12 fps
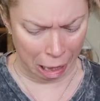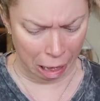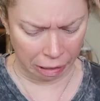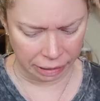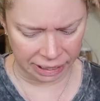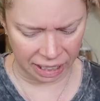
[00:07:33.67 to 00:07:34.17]

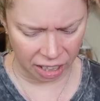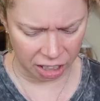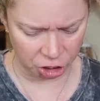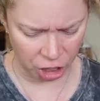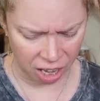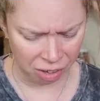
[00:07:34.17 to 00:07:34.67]
Oh, silica
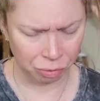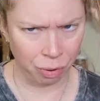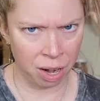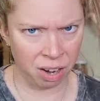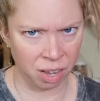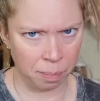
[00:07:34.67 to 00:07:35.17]
gel
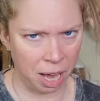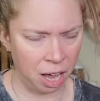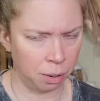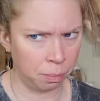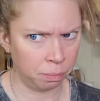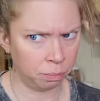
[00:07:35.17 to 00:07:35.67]
right on the
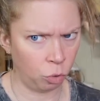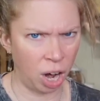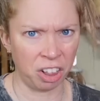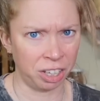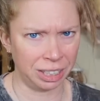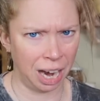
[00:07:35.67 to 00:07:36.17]
bottom, right
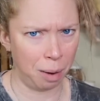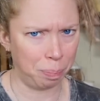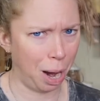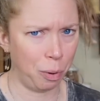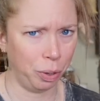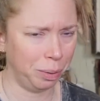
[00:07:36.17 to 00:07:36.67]
on the top.
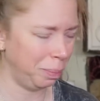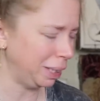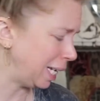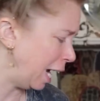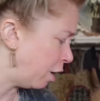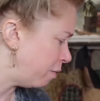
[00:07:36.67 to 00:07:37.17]
I wouldn't be
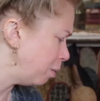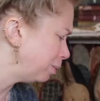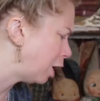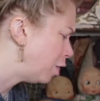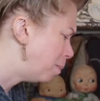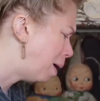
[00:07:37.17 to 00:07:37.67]
scared if it
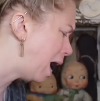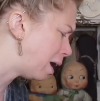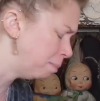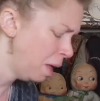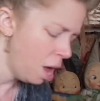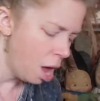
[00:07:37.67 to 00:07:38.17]
was on the
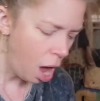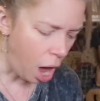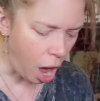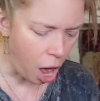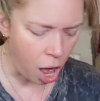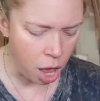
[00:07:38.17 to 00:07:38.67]
bottom.
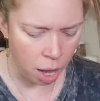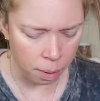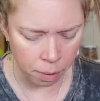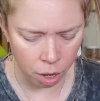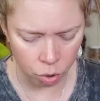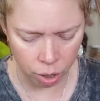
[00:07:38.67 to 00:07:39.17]

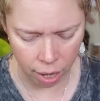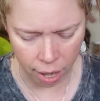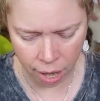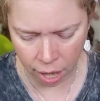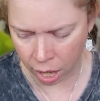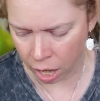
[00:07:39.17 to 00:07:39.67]

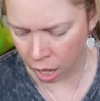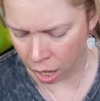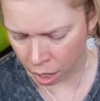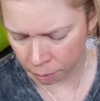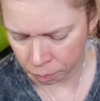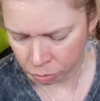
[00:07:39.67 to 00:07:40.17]
Okay.